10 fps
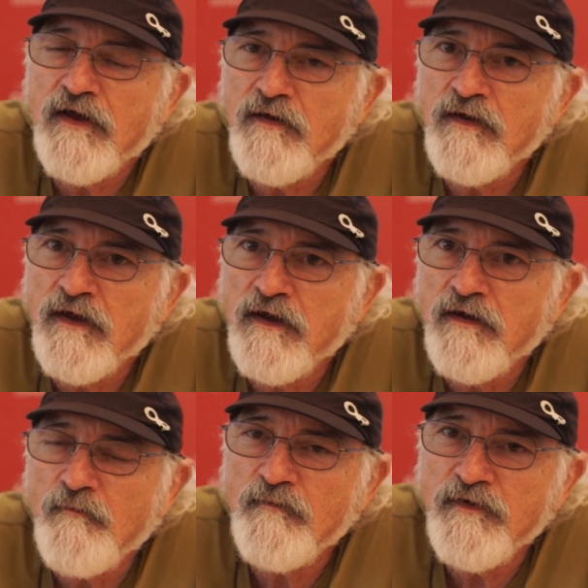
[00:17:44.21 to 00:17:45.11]

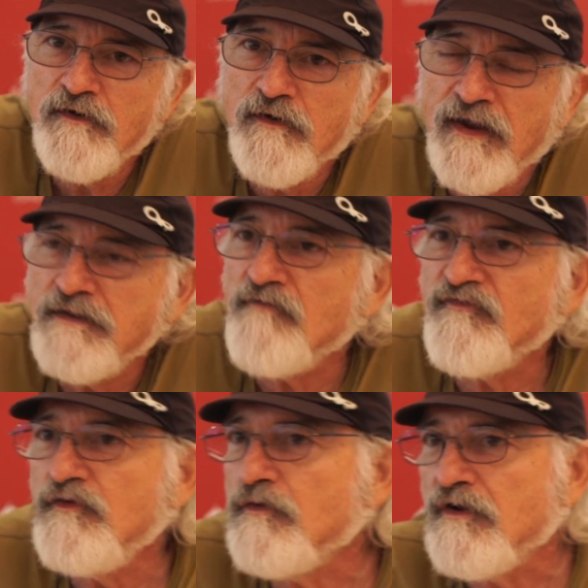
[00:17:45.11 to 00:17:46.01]
And I
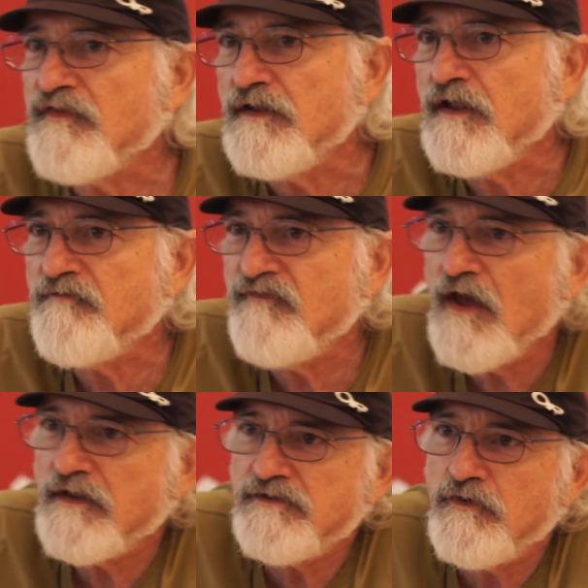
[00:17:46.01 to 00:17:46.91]
love the north. I like
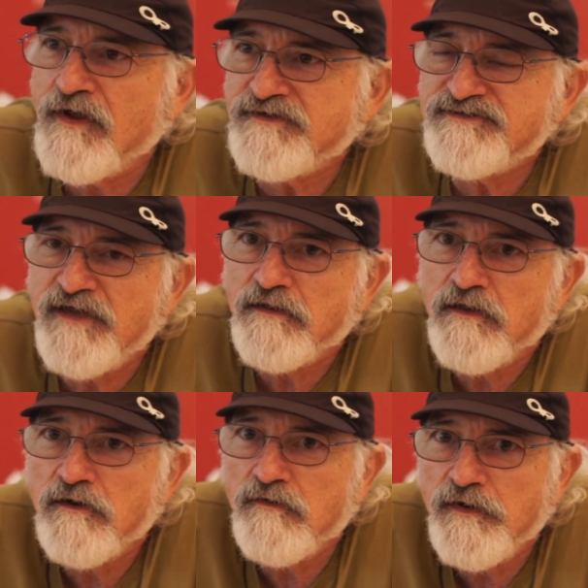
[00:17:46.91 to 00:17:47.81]
Viana do
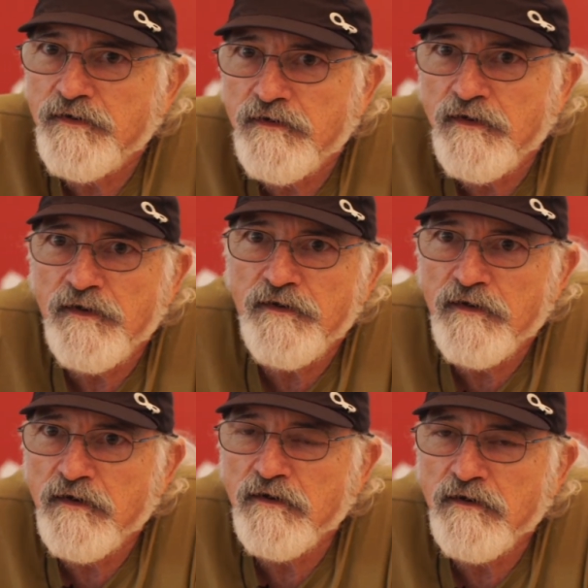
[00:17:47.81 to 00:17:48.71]
Castelo and
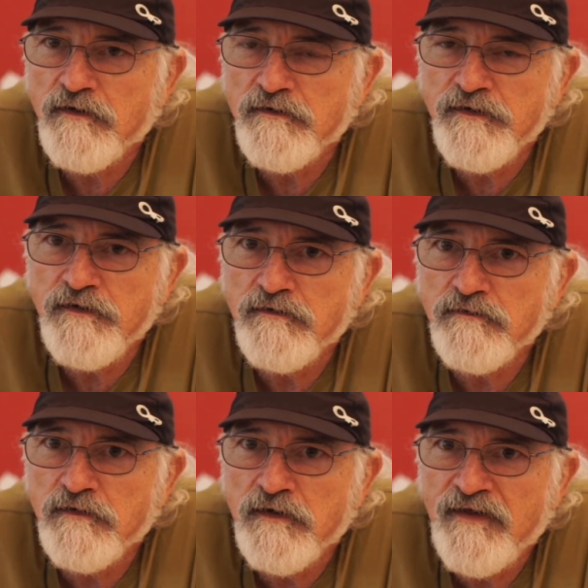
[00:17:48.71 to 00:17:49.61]

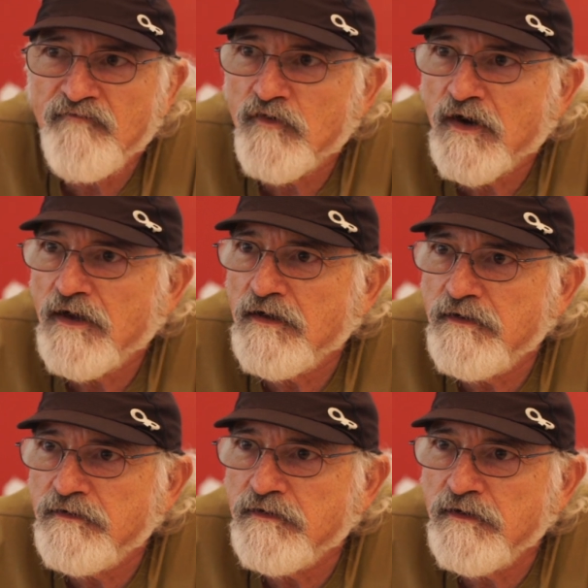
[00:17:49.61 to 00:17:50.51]
Évora
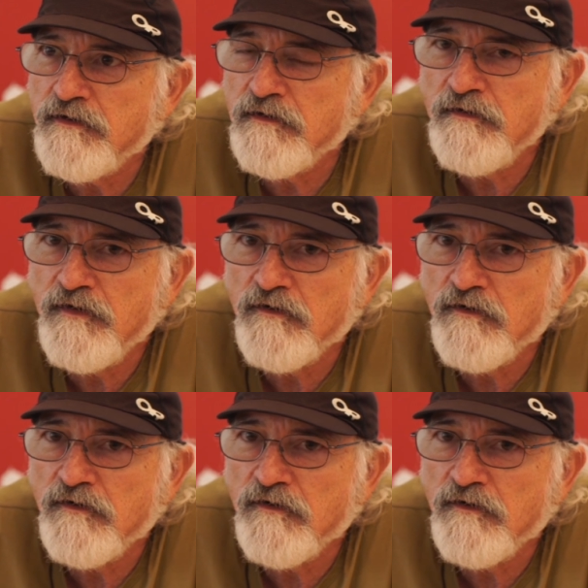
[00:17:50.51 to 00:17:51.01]
and